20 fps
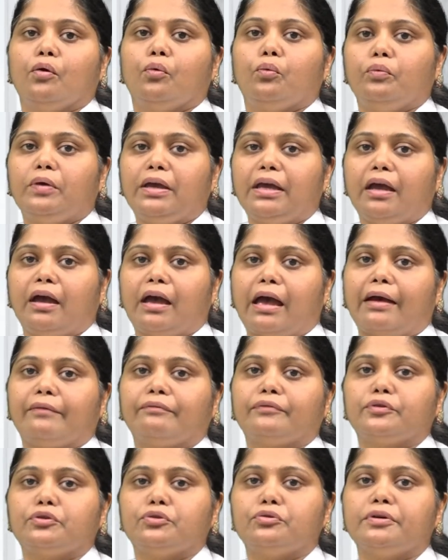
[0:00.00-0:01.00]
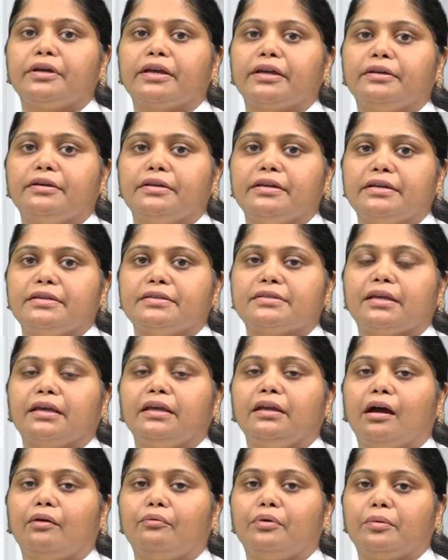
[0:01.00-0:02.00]
We have two kidneys
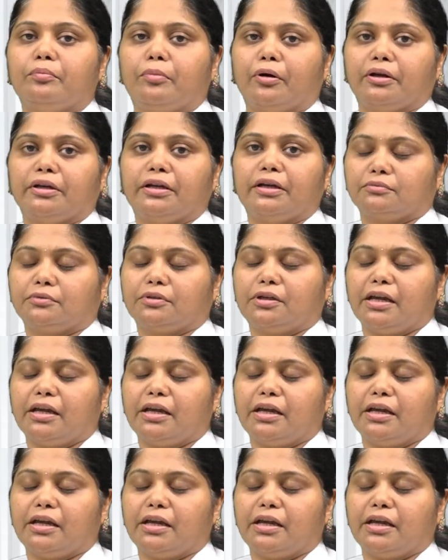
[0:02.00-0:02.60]
in our body.